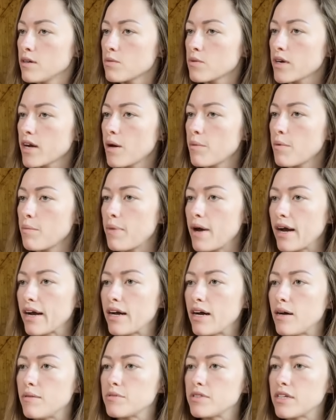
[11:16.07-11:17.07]
coming back
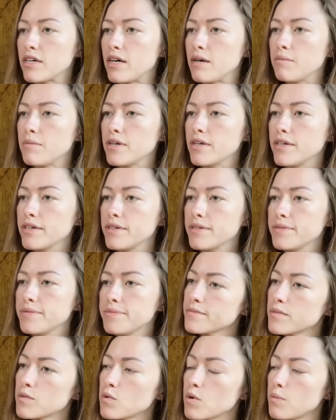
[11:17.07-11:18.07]
up some.
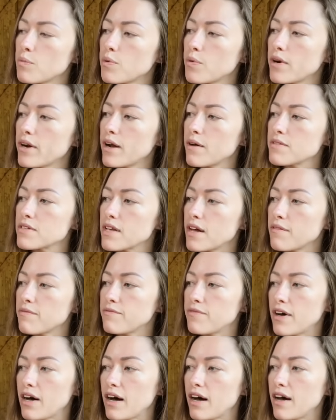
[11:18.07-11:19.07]
One point I was
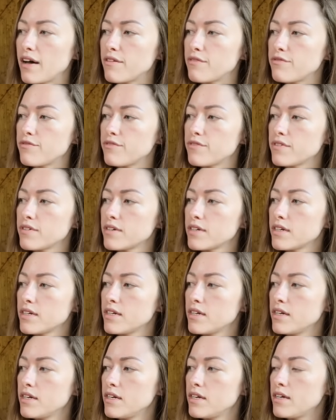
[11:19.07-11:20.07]
up 5,
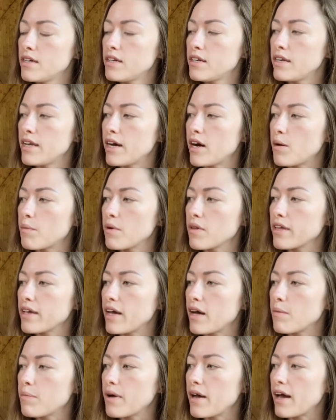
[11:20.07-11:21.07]
now I'm only
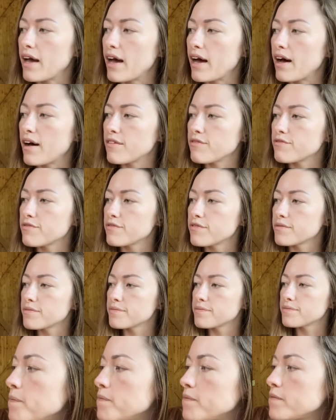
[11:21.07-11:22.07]
up half.
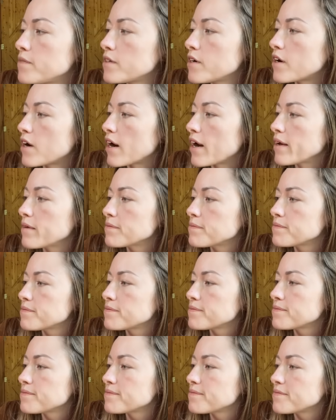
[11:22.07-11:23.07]
All right,
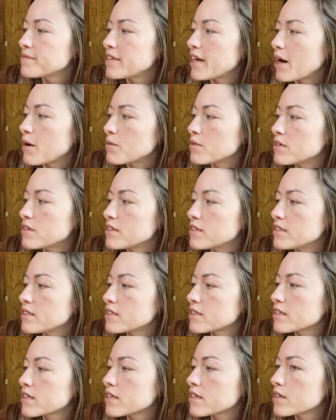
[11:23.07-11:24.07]
that
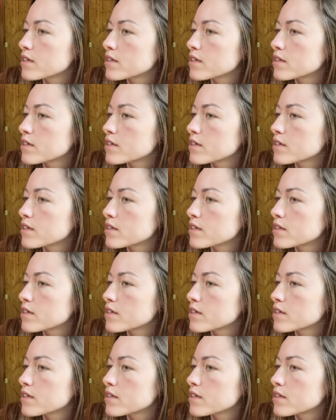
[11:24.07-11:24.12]
was